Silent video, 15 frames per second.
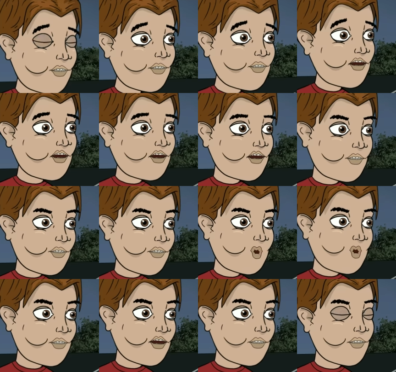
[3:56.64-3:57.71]
Yeah,
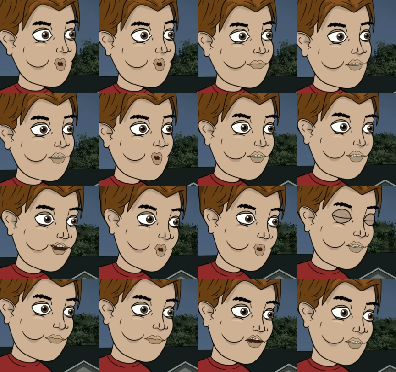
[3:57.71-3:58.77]
you have no idea
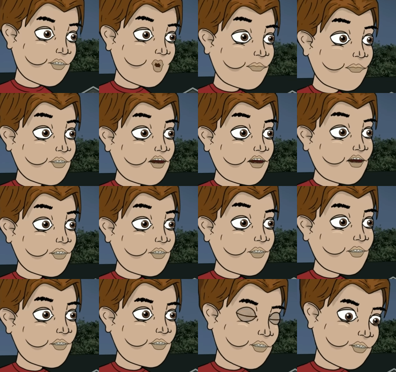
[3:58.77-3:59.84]
how jealous I
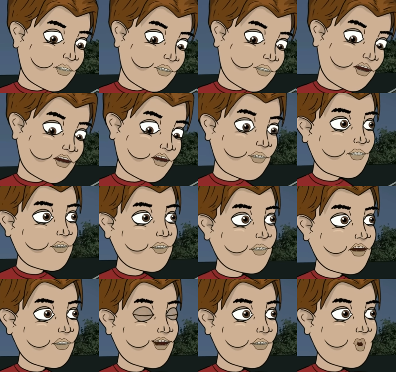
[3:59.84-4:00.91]
was. Hey,
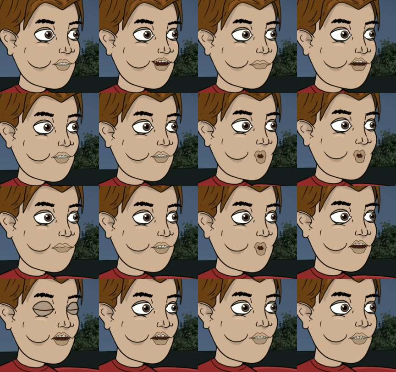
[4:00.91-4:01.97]
this ice cream he
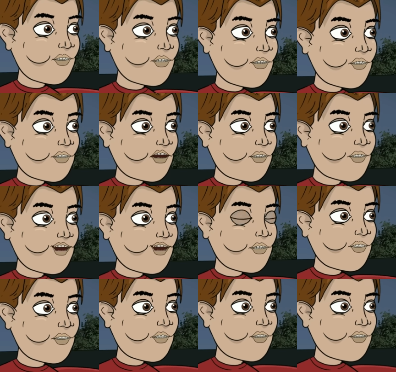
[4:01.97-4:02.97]
gave me. Try it.